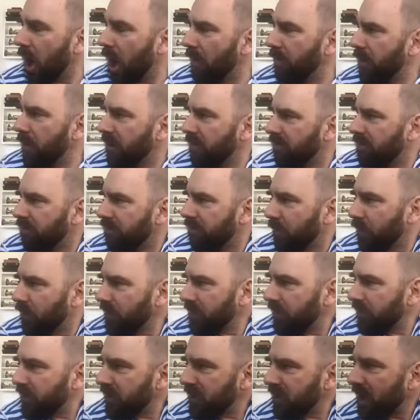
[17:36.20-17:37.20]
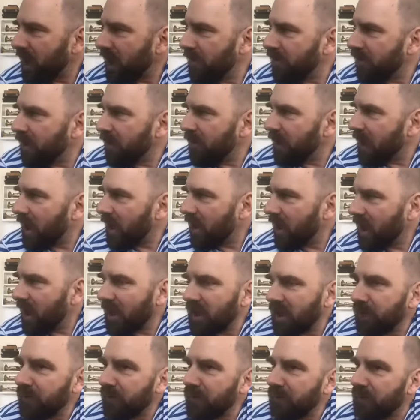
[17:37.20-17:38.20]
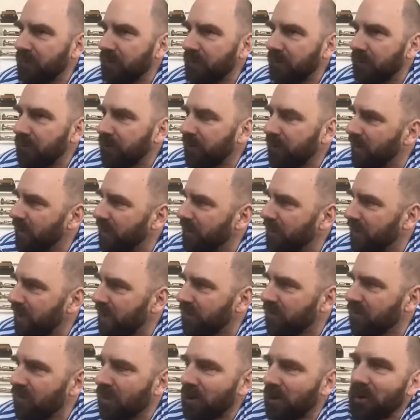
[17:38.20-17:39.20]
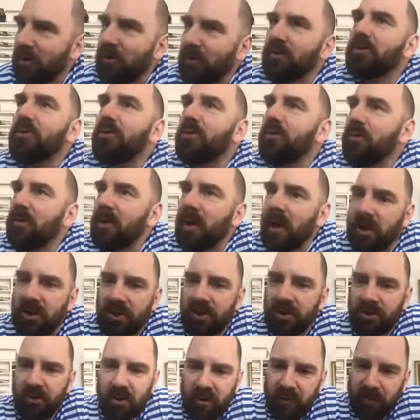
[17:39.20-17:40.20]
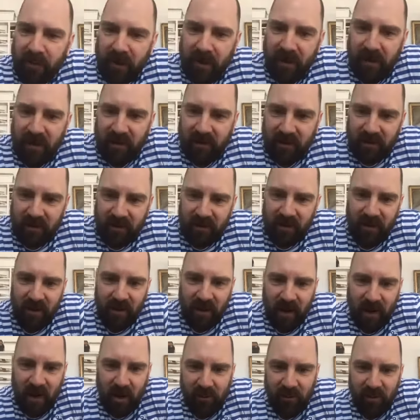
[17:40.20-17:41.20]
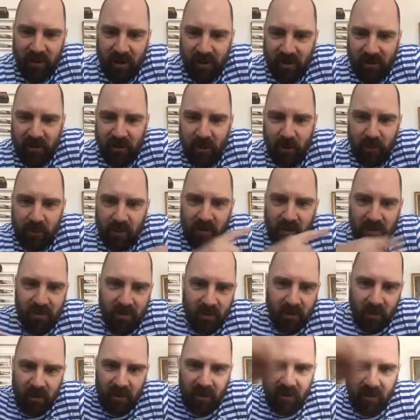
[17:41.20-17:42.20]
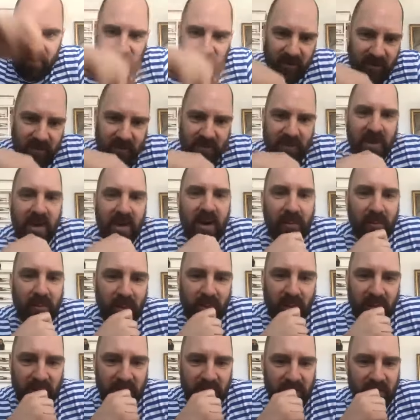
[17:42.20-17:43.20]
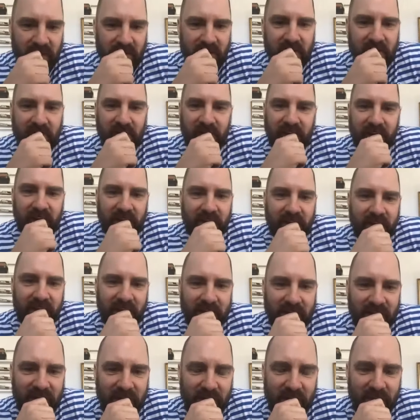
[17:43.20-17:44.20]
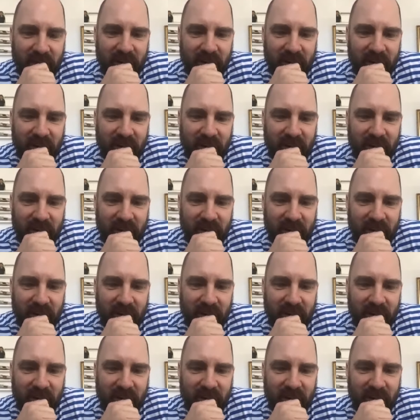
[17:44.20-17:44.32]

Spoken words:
mean, most of the times I live in Friedrichshain, so I go to like Schönefeld area, circle the airport or something, and come back